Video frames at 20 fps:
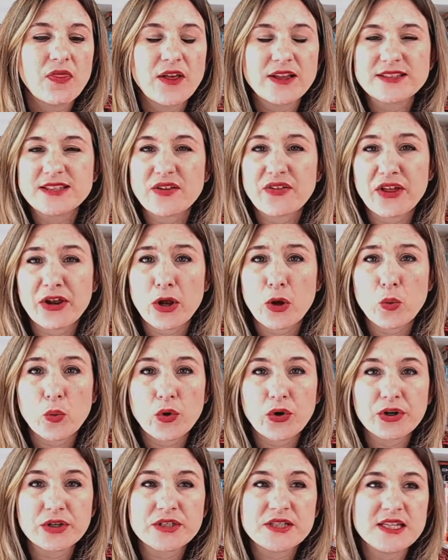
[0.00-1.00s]
That's how that
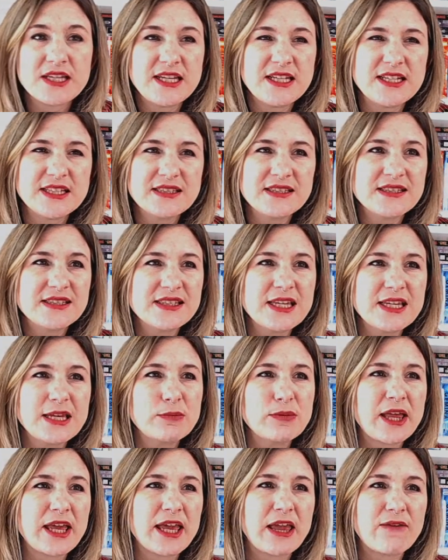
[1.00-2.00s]
all worked. He doesn't
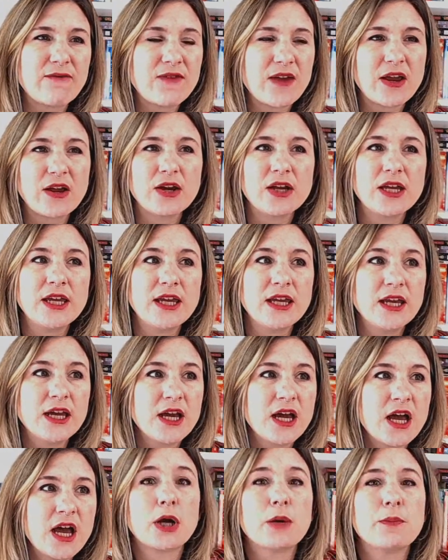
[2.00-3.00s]
seem like a
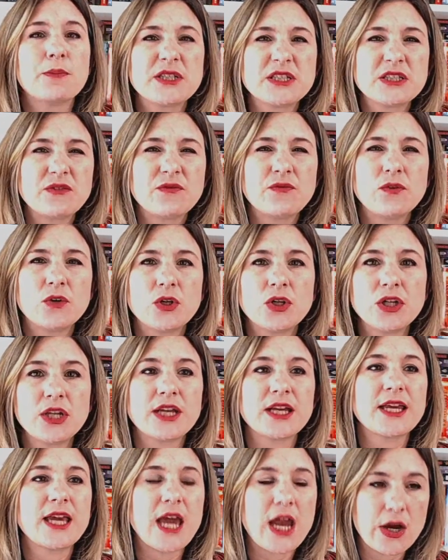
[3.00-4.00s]
very
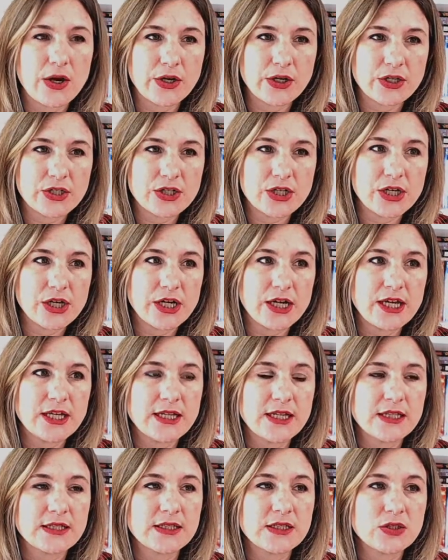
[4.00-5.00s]
purposeful character.
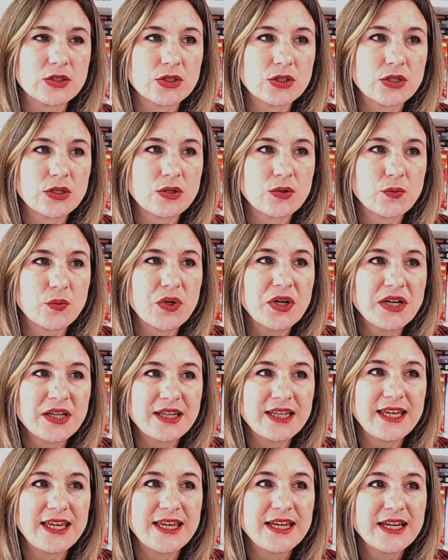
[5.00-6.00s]
He doesn't
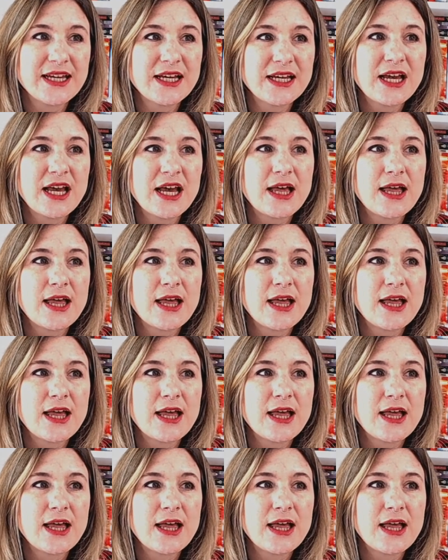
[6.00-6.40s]
really